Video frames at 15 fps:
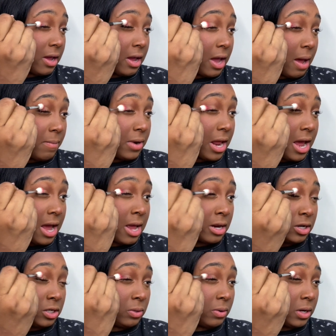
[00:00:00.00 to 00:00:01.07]
I'm not
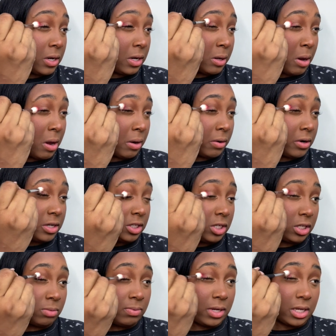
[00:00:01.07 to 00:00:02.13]
doing a cut crease
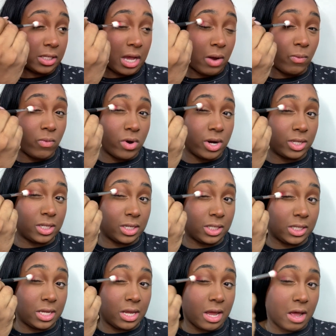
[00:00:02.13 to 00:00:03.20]
just because I want to
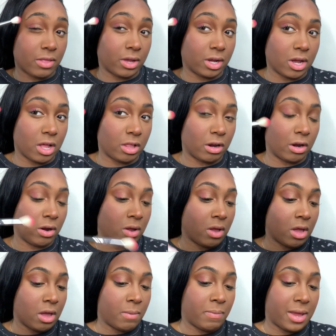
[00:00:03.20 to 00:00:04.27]
see how the color
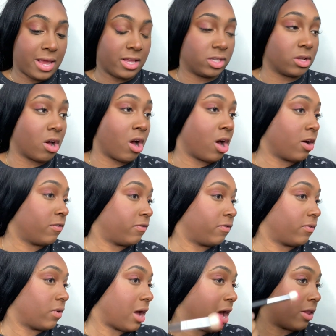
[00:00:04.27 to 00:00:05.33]
pays off,
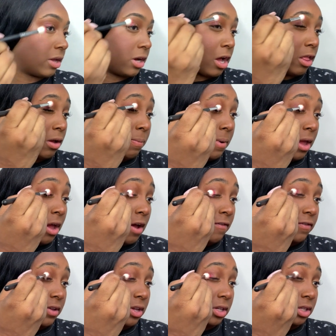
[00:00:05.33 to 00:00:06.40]
how the color payoff
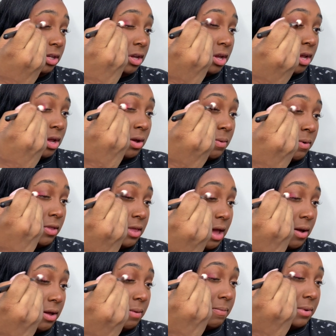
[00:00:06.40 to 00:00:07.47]
is
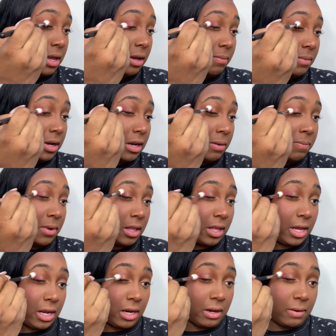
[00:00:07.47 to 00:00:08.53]
without it being
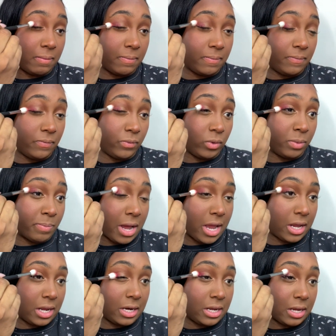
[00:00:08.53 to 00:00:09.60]
manipulated by
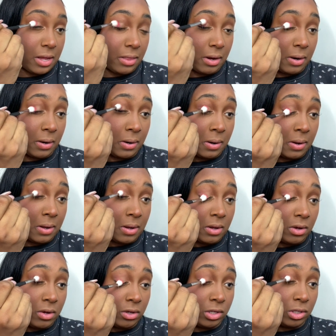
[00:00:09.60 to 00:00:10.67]
any other
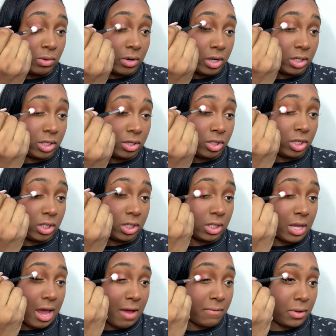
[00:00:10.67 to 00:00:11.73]
source. So just
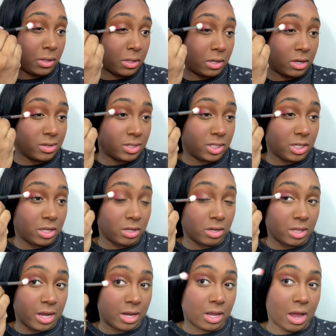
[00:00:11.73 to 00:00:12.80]
having the concealer
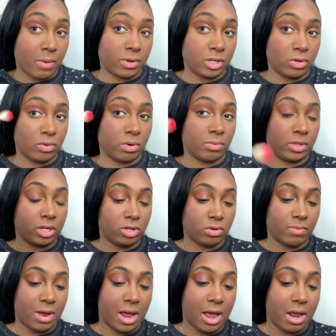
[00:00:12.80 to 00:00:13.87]
like I would normally do
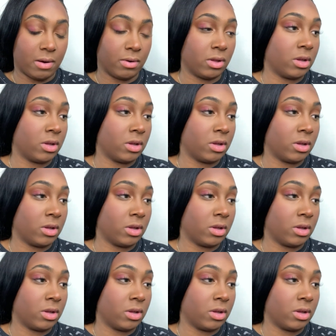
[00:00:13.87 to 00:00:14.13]
my